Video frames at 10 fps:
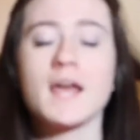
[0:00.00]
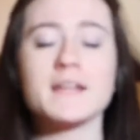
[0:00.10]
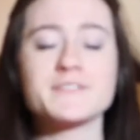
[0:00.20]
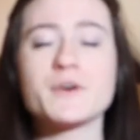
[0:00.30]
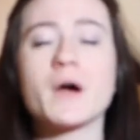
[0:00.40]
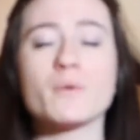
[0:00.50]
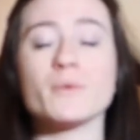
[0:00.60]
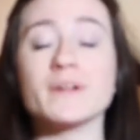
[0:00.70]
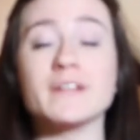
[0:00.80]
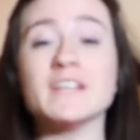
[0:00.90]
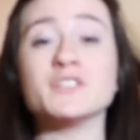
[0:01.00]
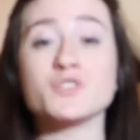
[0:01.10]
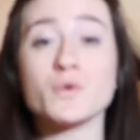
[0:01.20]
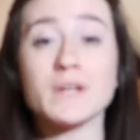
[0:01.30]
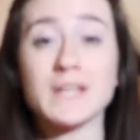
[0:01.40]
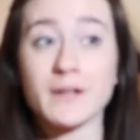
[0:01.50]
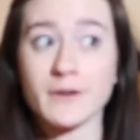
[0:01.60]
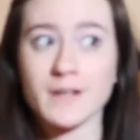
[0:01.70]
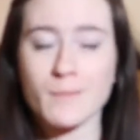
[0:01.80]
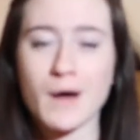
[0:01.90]
And so I really enjoyed
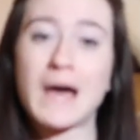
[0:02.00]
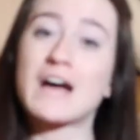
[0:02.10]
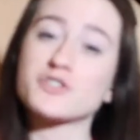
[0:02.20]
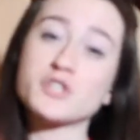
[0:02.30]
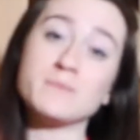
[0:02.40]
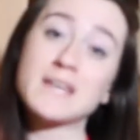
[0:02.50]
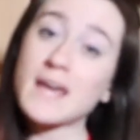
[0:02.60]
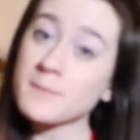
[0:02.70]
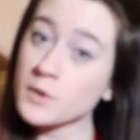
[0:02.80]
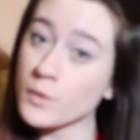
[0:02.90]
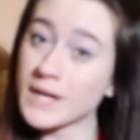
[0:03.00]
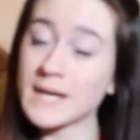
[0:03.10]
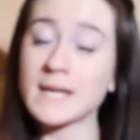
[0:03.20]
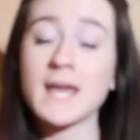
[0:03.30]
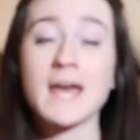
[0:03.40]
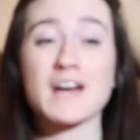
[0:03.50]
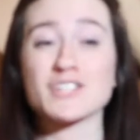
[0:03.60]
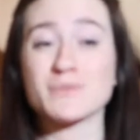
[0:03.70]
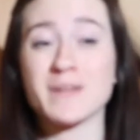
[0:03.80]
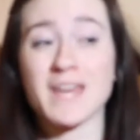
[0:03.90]
hearing about how she became queen, how
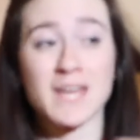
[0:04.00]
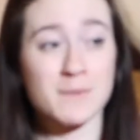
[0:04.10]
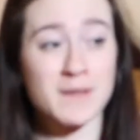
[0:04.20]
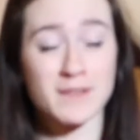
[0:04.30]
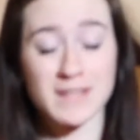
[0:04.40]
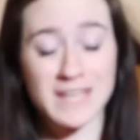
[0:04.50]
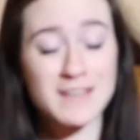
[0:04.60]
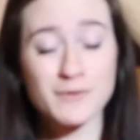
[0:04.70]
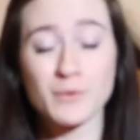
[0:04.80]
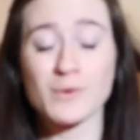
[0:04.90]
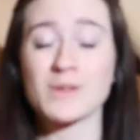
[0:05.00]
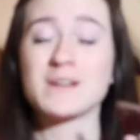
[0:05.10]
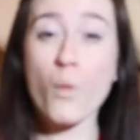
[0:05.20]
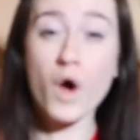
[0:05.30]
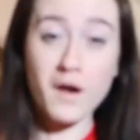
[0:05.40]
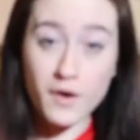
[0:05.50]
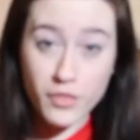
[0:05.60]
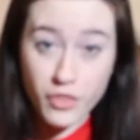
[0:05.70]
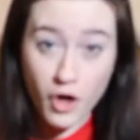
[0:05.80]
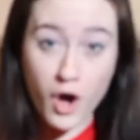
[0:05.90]
she became evil, what her
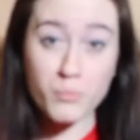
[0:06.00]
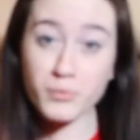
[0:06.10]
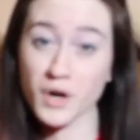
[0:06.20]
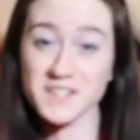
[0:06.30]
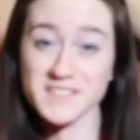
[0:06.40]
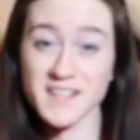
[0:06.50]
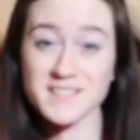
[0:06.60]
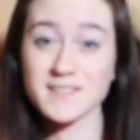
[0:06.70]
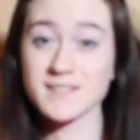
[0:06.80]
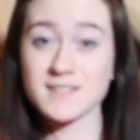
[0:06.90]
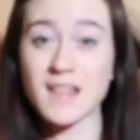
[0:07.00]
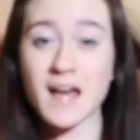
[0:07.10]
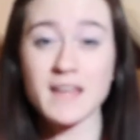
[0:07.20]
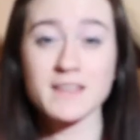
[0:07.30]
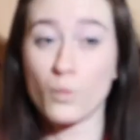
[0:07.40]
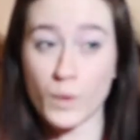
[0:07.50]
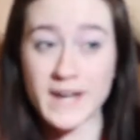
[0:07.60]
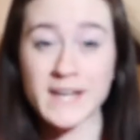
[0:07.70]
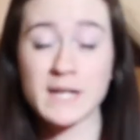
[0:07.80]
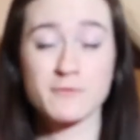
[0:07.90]
thought process is like,
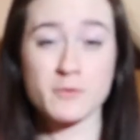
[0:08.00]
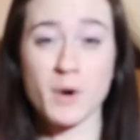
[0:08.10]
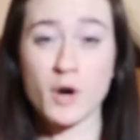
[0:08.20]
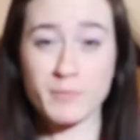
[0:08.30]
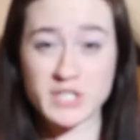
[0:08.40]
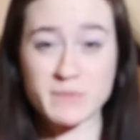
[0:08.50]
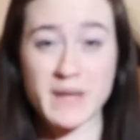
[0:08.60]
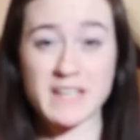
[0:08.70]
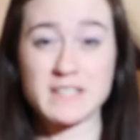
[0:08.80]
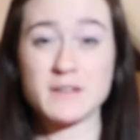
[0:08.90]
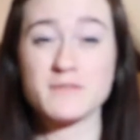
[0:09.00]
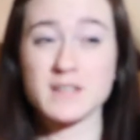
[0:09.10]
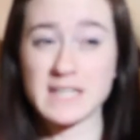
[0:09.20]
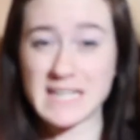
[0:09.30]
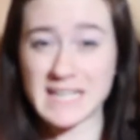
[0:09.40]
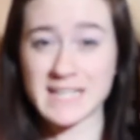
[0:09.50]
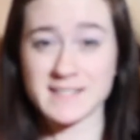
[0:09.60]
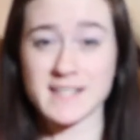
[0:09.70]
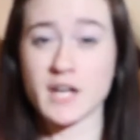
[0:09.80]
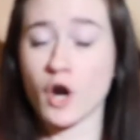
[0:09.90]
reading from her perspective, getting
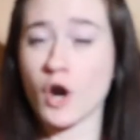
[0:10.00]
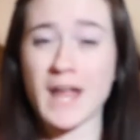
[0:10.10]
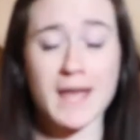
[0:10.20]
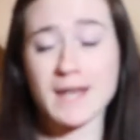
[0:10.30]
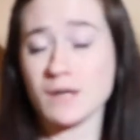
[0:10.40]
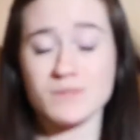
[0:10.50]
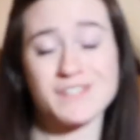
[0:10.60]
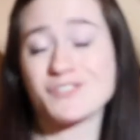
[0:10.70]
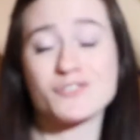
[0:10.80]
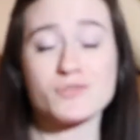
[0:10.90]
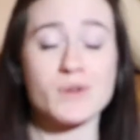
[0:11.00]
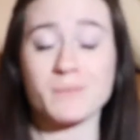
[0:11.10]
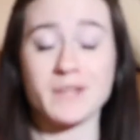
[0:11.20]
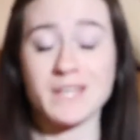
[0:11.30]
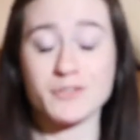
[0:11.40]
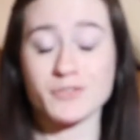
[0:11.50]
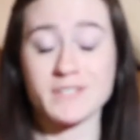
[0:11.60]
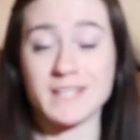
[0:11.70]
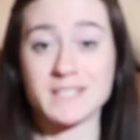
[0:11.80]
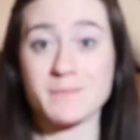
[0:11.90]
inside her head. It was extremely
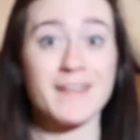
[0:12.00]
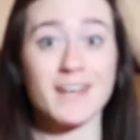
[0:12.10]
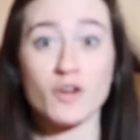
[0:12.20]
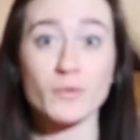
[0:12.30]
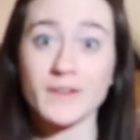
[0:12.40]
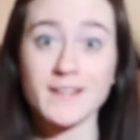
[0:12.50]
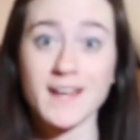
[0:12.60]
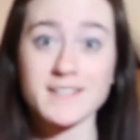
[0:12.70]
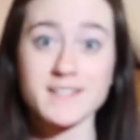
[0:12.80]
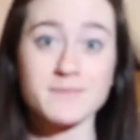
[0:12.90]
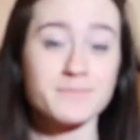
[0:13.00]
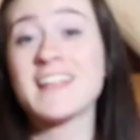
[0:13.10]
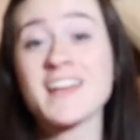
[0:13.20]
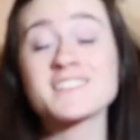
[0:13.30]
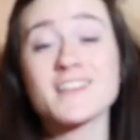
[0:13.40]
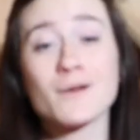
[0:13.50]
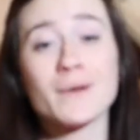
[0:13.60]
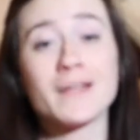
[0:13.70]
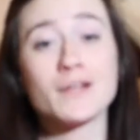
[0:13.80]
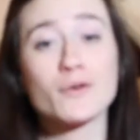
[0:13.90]
interesting to me and I really liked it. Next, I
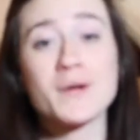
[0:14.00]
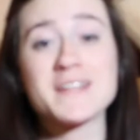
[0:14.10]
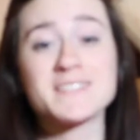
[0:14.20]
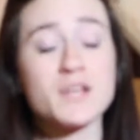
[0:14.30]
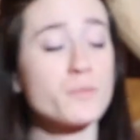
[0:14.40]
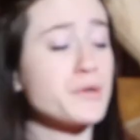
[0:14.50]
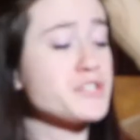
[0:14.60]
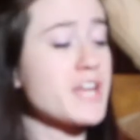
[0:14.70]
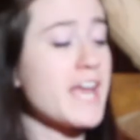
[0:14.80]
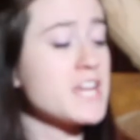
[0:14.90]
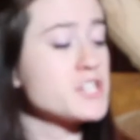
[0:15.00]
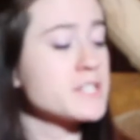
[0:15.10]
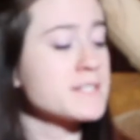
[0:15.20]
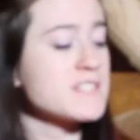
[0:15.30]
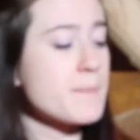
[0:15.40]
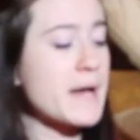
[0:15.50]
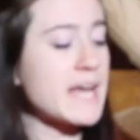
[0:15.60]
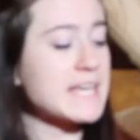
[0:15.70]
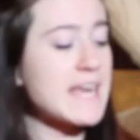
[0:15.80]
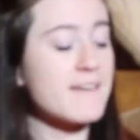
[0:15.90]
read Crazy Rich Asians
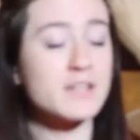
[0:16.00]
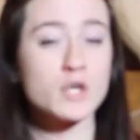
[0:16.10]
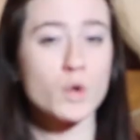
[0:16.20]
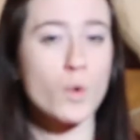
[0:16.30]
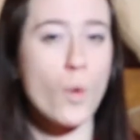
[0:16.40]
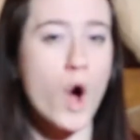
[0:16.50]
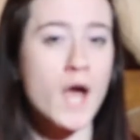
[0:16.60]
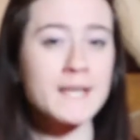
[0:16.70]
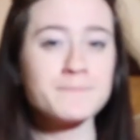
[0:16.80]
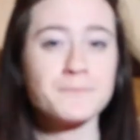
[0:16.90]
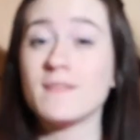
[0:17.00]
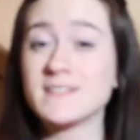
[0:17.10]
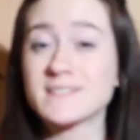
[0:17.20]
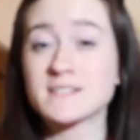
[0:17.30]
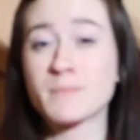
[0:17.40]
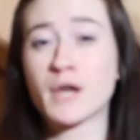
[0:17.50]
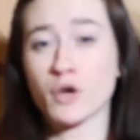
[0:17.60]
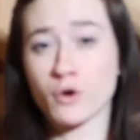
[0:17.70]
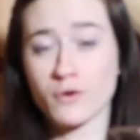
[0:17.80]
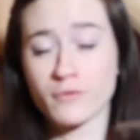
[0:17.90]
by Kevin Kwan. This is
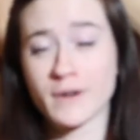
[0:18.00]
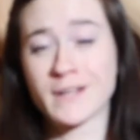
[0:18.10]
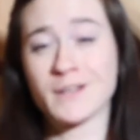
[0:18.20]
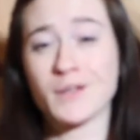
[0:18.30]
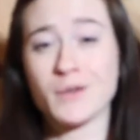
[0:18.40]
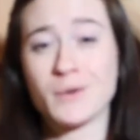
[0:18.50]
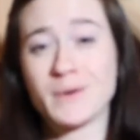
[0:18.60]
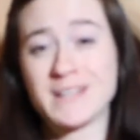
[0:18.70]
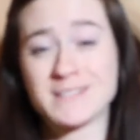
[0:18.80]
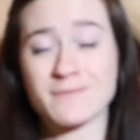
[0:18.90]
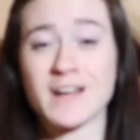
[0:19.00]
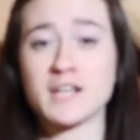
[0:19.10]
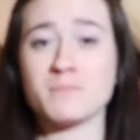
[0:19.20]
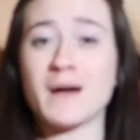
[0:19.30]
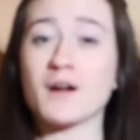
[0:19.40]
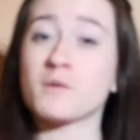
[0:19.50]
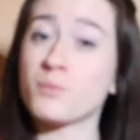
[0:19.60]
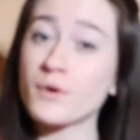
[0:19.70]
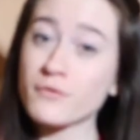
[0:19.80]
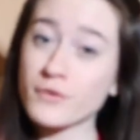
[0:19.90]
about a girlfriend who is invited by her
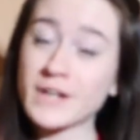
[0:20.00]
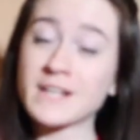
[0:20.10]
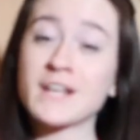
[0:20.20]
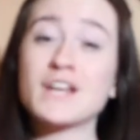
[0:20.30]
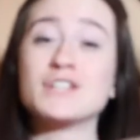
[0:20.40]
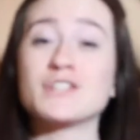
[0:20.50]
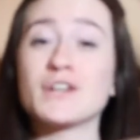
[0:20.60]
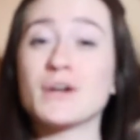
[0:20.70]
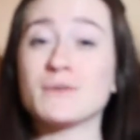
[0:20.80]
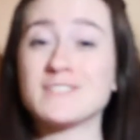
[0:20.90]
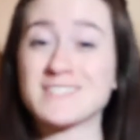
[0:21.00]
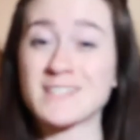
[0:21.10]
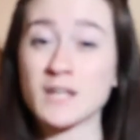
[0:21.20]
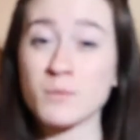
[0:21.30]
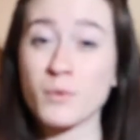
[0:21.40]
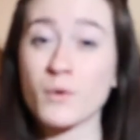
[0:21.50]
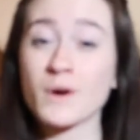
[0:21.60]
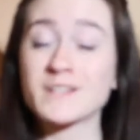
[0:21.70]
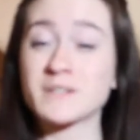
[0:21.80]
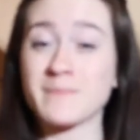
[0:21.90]
boyfriend to go to
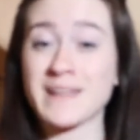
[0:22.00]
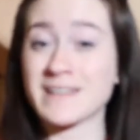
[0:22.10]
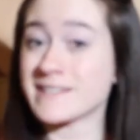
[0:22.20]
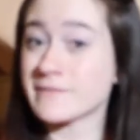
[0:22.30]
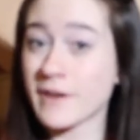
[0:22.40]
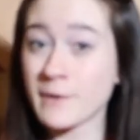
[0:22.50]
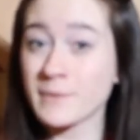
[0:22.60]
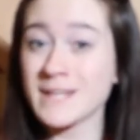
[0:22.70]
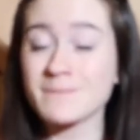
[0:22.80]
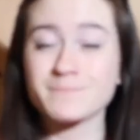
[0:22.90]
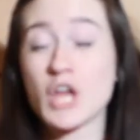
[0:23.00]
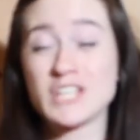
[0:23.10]
Singapore to meet his family.